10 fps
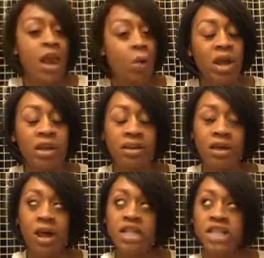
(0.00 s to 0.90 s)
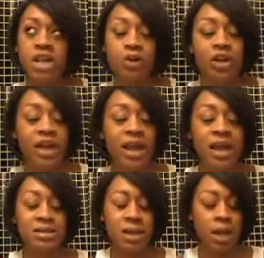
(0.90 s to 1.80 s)
And what it does, it
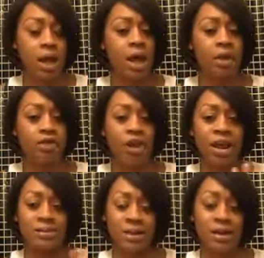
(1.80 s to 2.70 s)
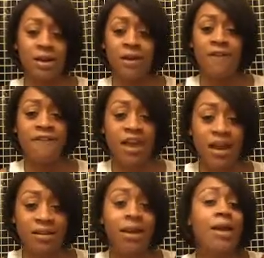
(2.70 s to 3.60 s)
creates a contrast and an
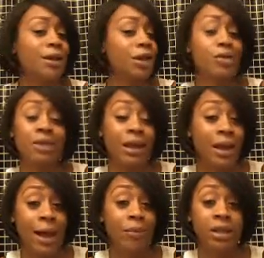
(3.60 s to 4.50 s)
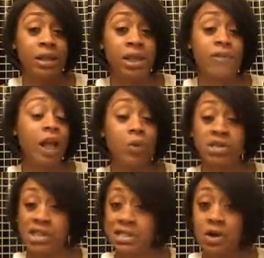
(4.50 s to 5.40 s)
effect like you cannot believe. Like
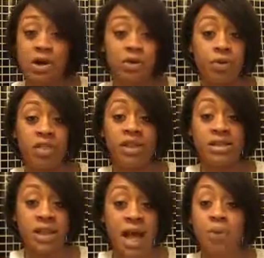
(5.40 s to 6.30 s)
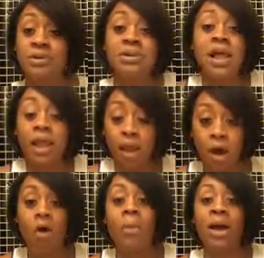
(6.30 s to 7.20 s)
once I started doing this, I was like,
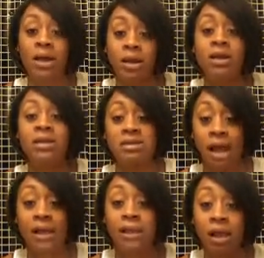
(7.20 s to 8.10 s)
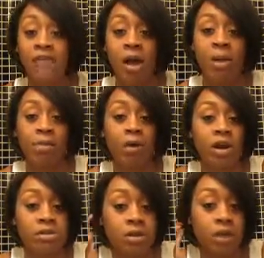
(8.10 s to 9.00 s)
oh my goodness, I love how my
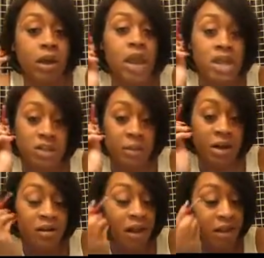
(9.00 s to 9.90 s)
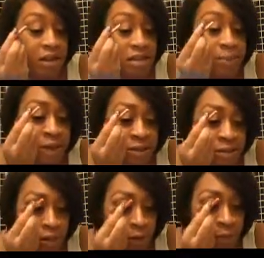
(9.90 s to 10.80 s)
brows look. So I'm going to take this
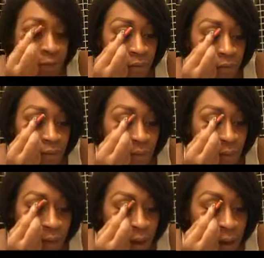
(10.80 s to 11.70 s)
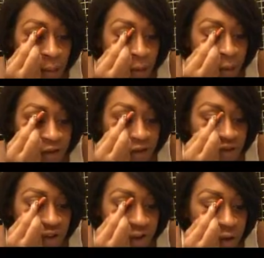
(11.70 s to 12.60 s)
pencil and I'm going to
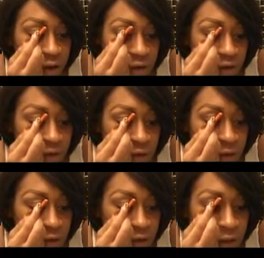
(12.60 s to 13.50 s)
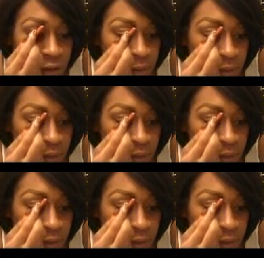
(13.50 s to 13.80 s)
just underscore